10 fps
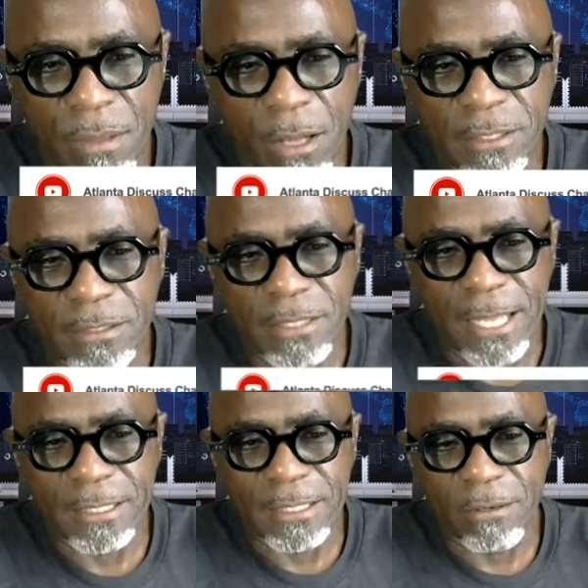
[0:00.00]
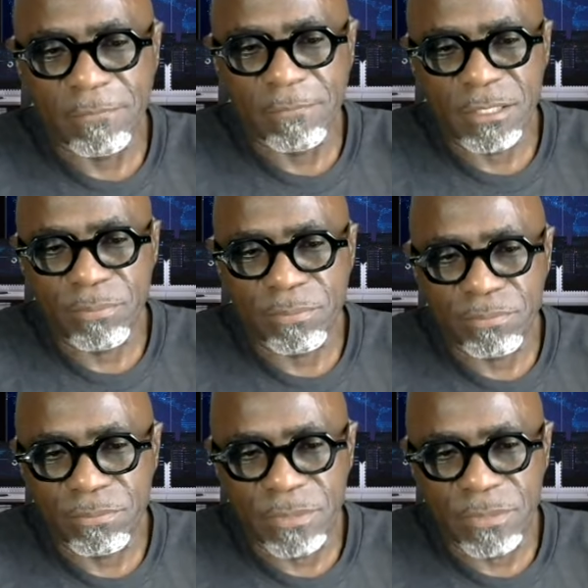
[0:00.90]
understanding of this
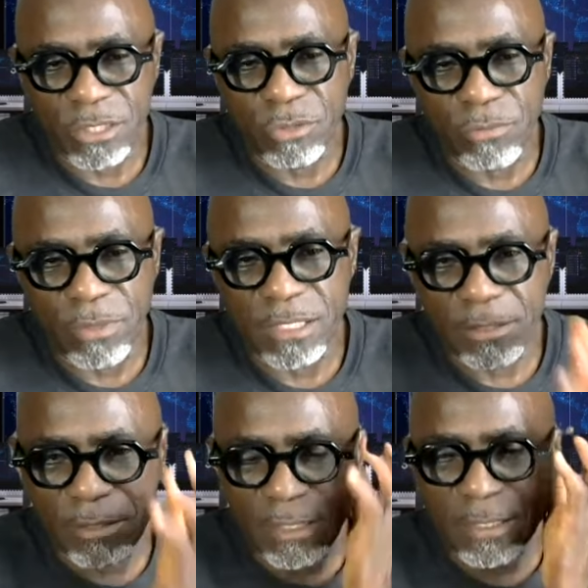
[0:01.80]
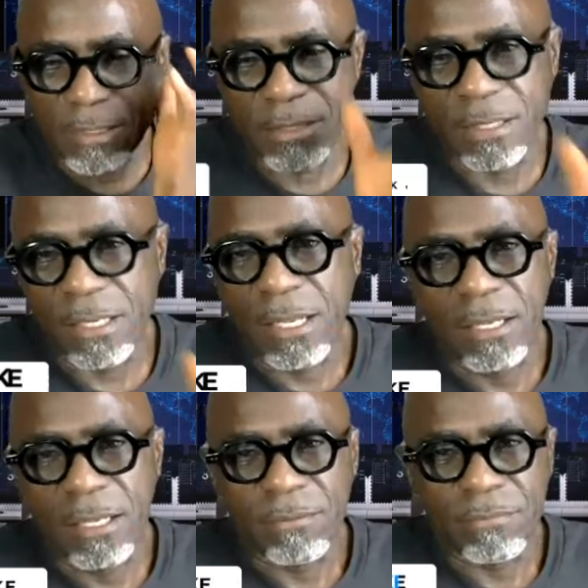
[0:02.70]
situation is
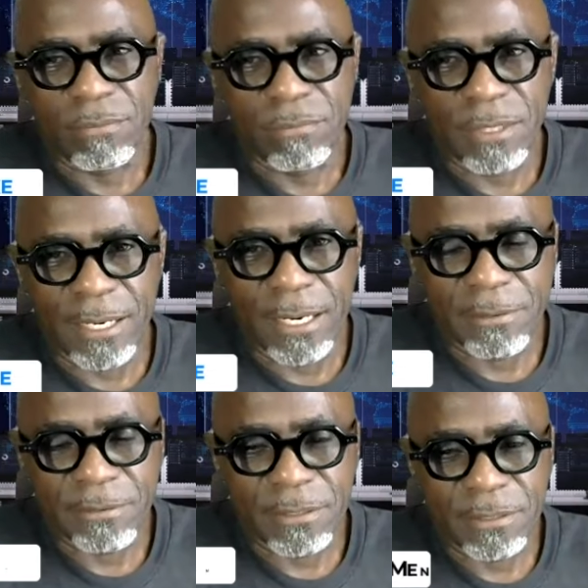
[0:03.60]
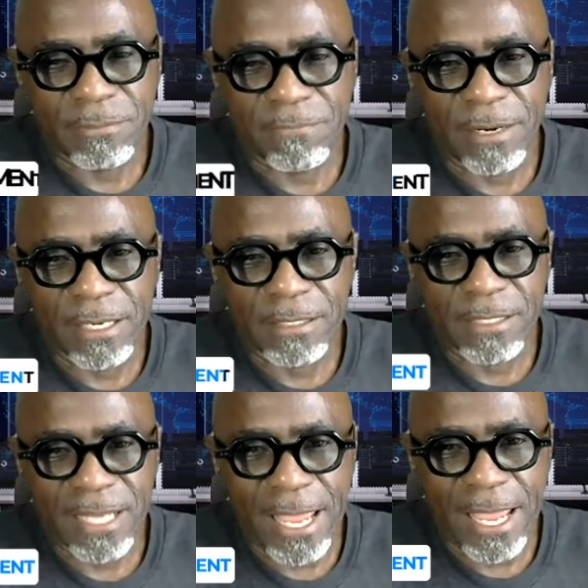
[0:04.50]
there's very
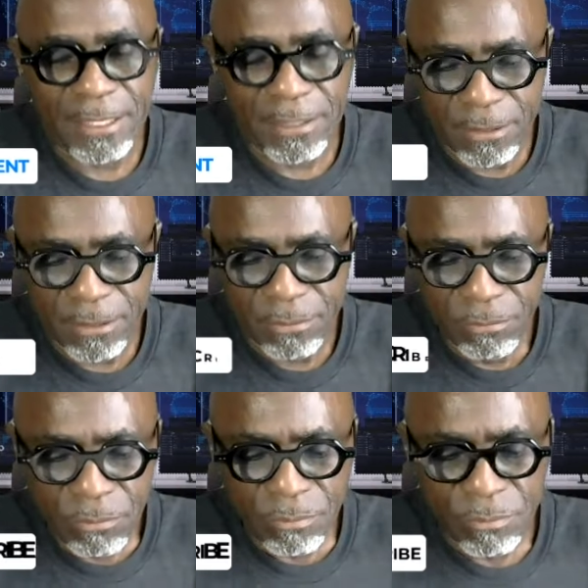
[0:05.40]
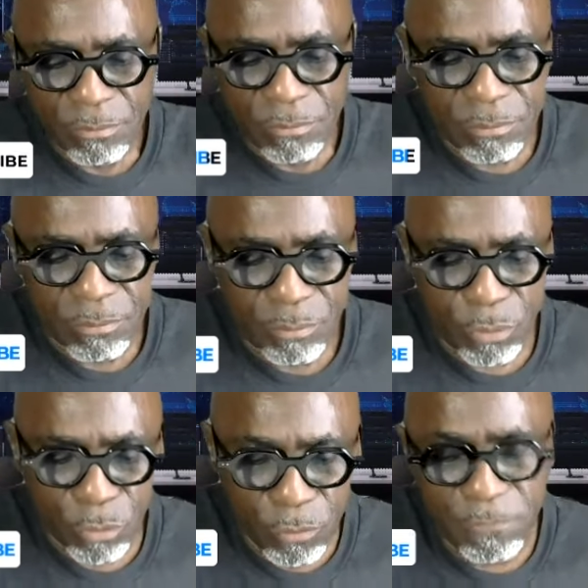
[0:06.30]
scant
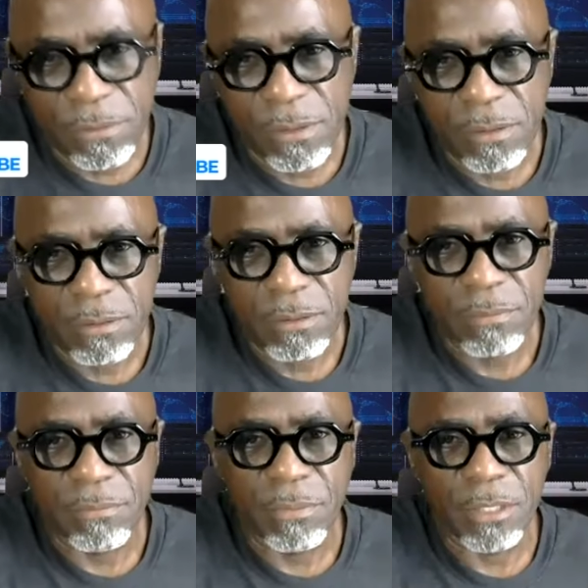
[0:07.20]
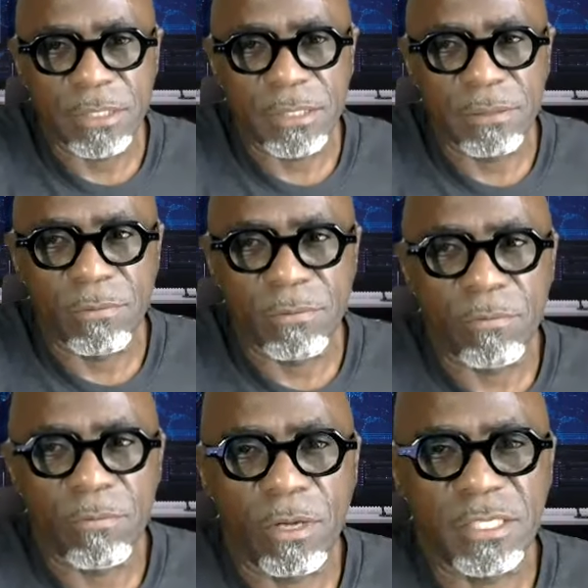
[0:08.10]
proof, but
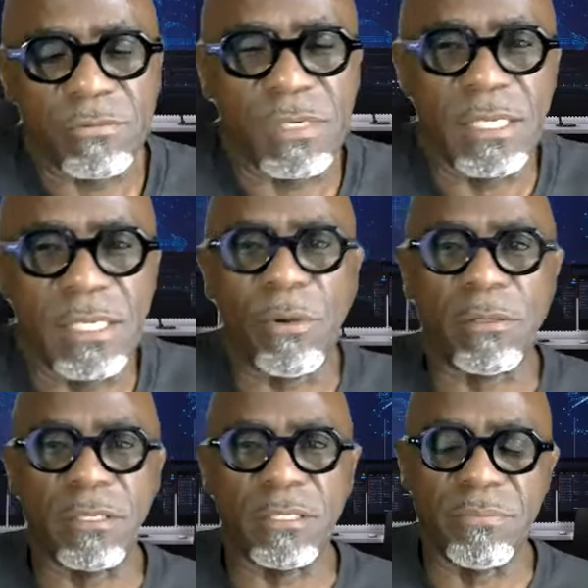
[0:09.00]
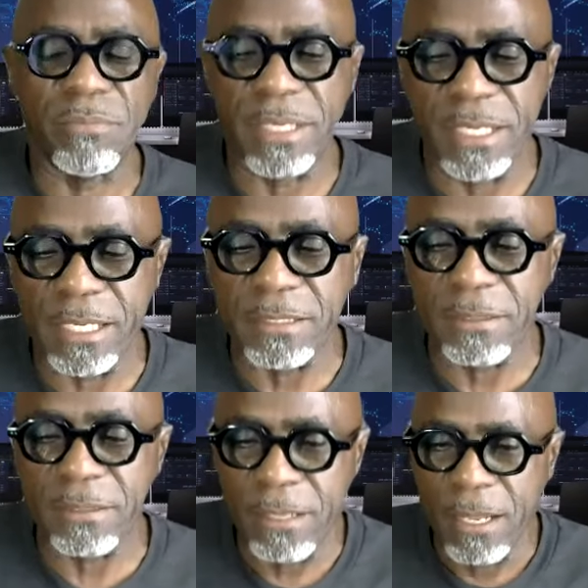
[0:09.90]
what really bothers me is